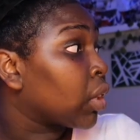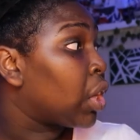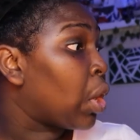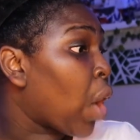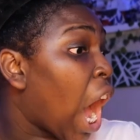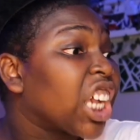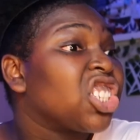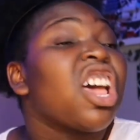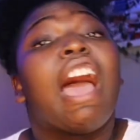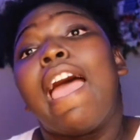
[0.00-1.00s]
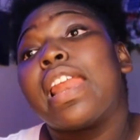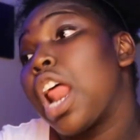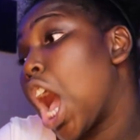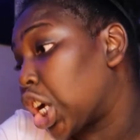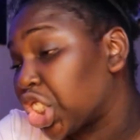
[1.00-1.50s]
you know, oxide and
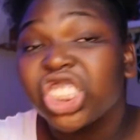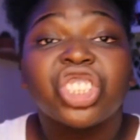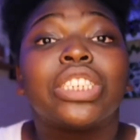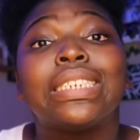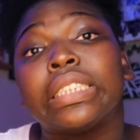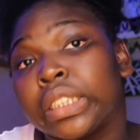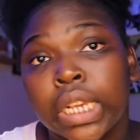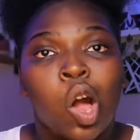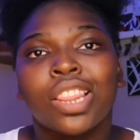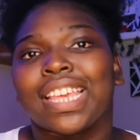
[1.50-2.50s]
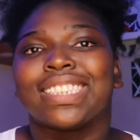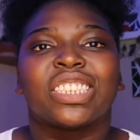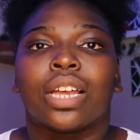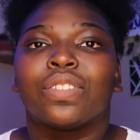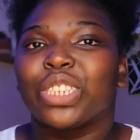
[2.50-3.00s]
oxygen and all that
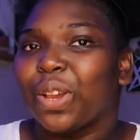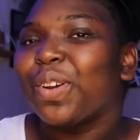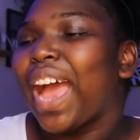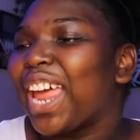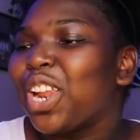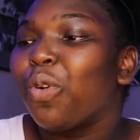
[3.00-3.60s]
stuff. So I know